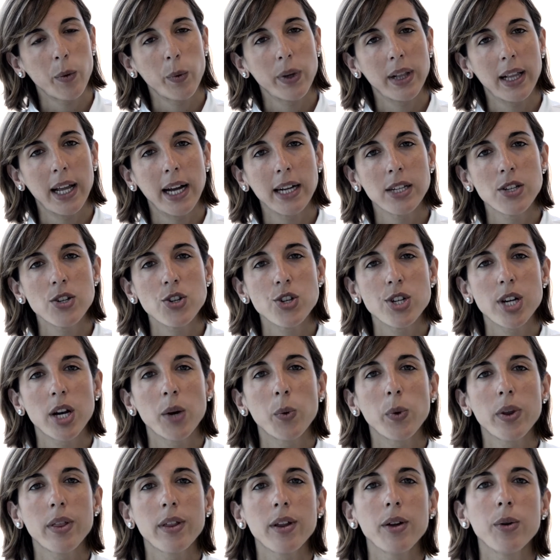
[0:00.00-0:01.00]
I would like to
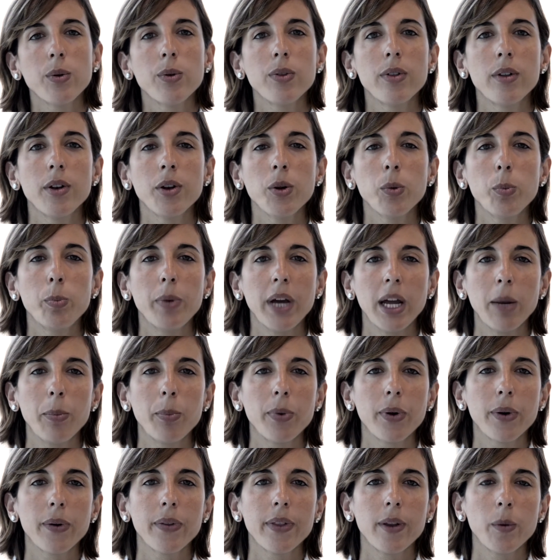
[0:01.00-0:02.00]
share with you the new
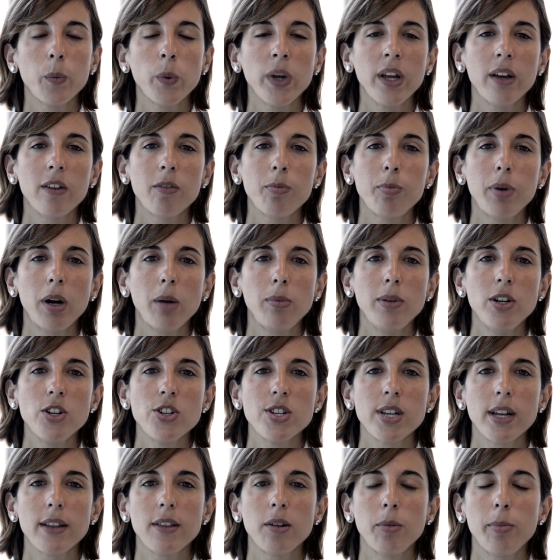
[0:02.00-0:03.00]
paper that we have
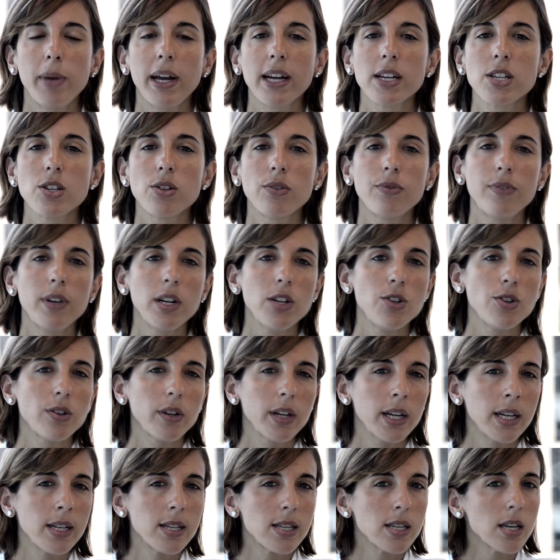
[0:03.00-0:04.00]
published at the
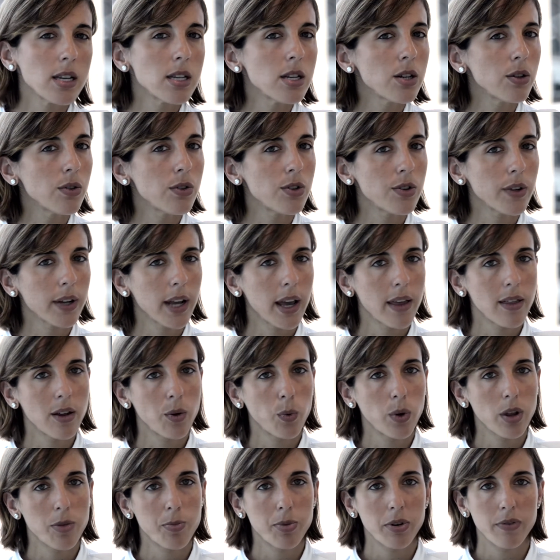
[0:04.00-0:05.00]
Maxillofacial Institute
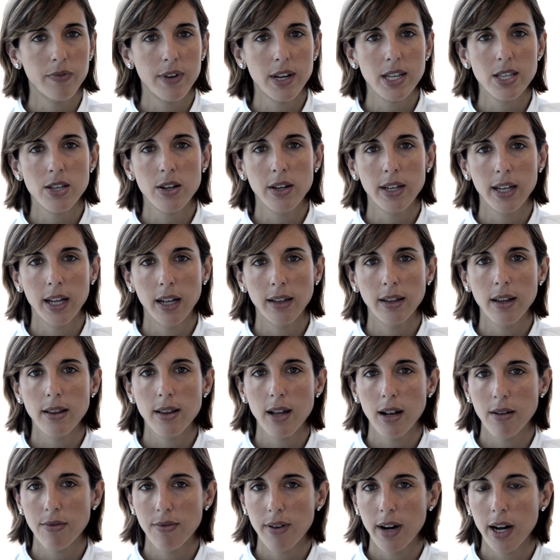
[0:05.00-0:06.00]
together with Professor
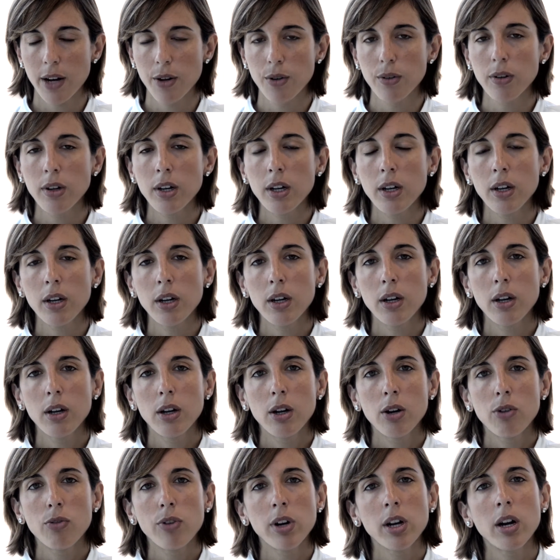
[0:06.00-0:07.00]
Hernández Alfaro
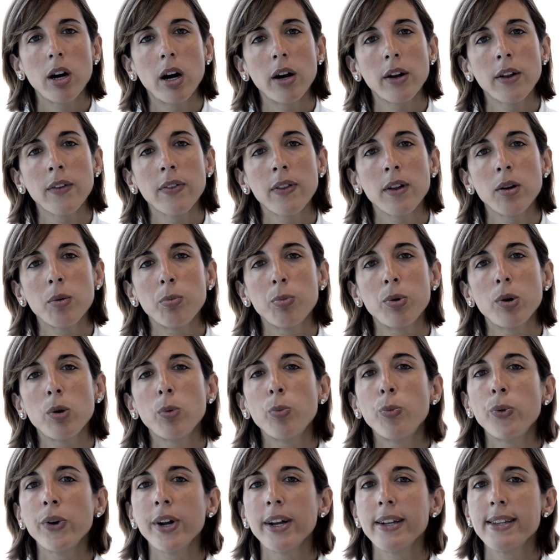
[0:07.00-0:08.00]
regarding the
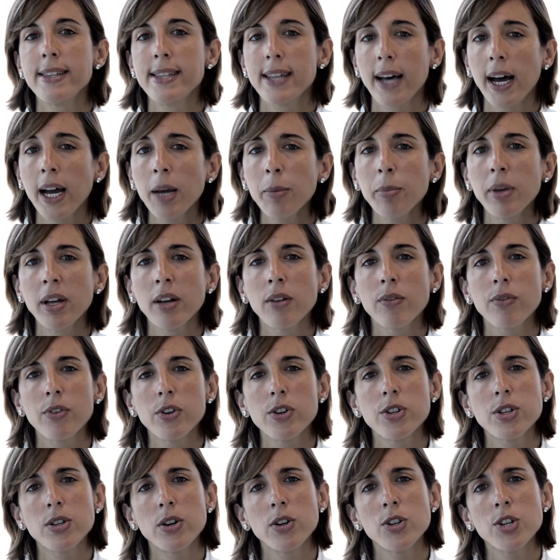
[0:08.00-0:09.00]
appropriate timing
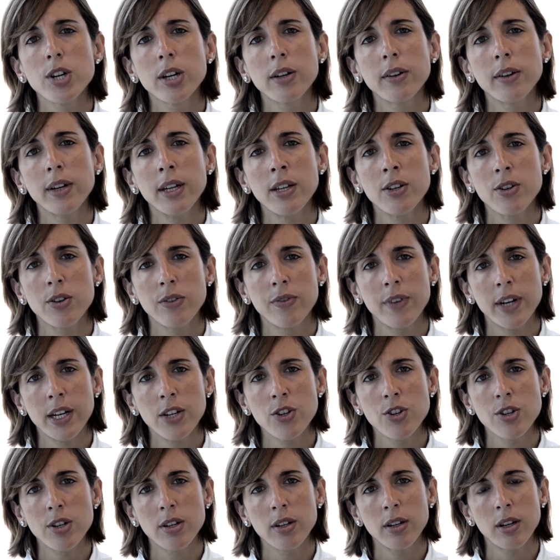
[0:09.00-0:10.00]
for surgical
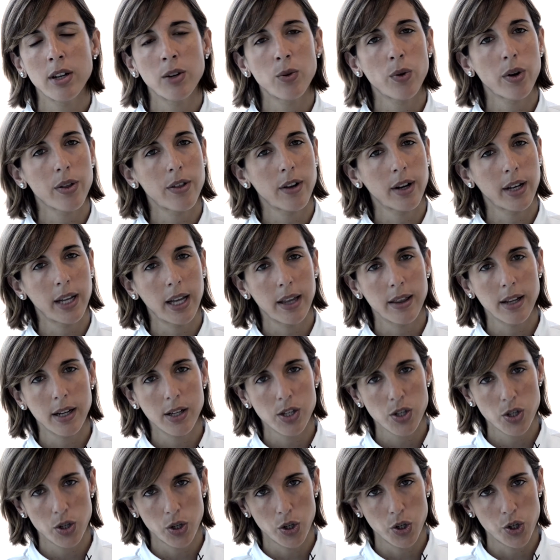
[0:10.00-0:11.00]
intervention in
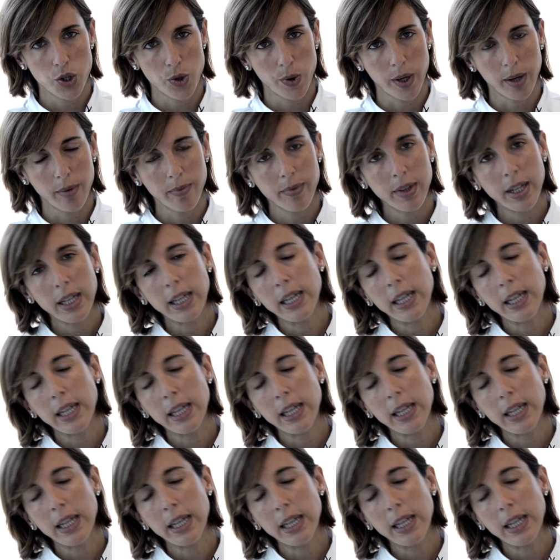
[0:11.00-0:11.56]
orthognathic surgery.